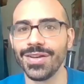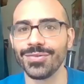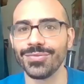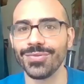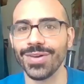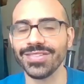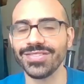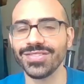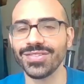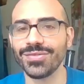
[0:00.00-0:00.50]

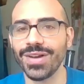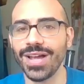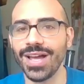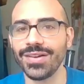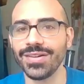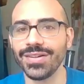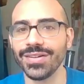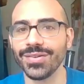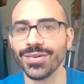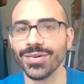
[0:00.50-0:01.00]
Rising
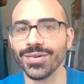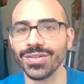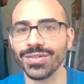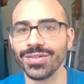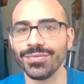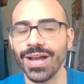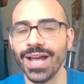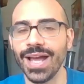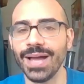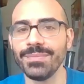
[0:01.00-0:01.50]
Ground and Early
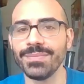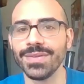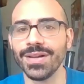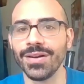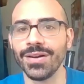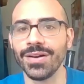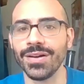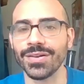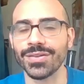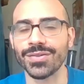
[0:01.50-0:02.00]
Wrap
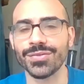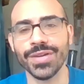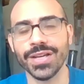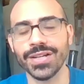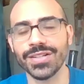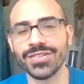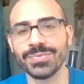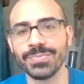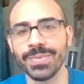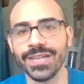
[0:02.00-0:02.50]
create
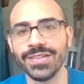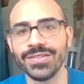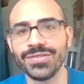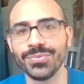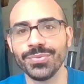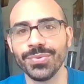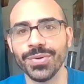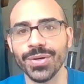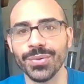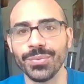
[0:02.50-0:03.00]
a space
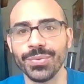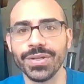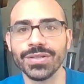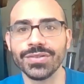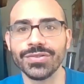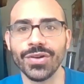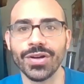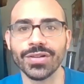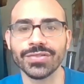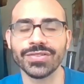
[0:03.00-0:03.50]
where we can
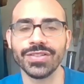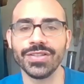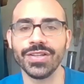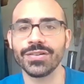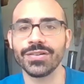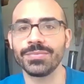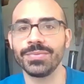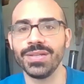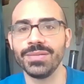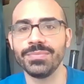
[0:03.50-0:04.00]
talk to
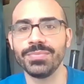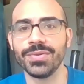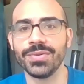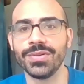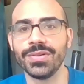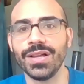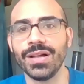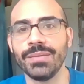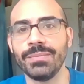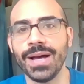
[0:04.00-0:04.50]
young
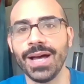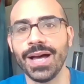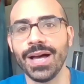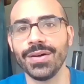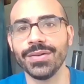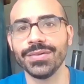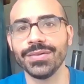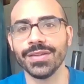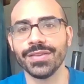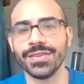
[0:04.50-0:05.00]
people
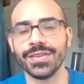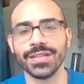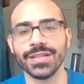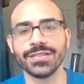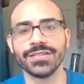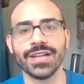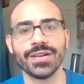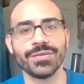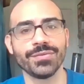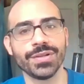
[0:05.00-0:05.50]
about the
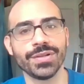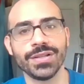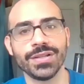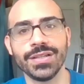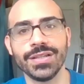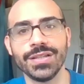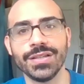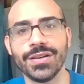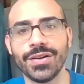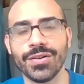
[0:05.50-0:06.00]
things that
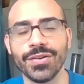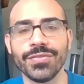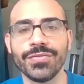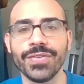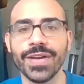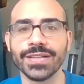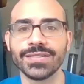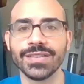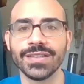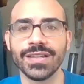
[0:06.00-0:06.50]
really are
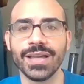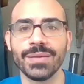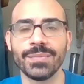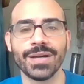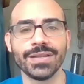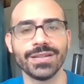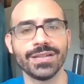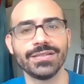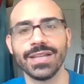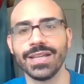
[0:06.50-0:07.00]
affecting them
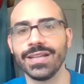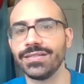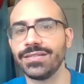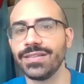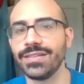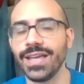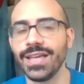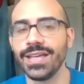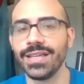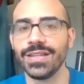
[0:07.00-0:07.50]
on the
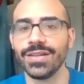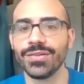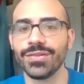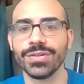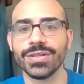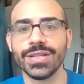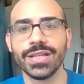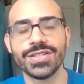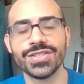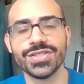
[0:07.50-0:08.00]
day-to-day, their
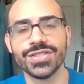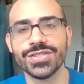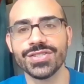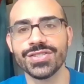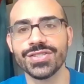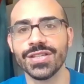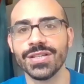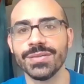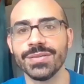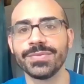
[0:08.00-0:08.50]

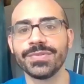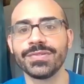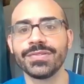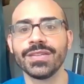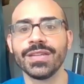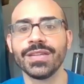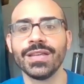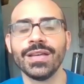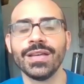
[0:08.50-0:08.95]
relationships,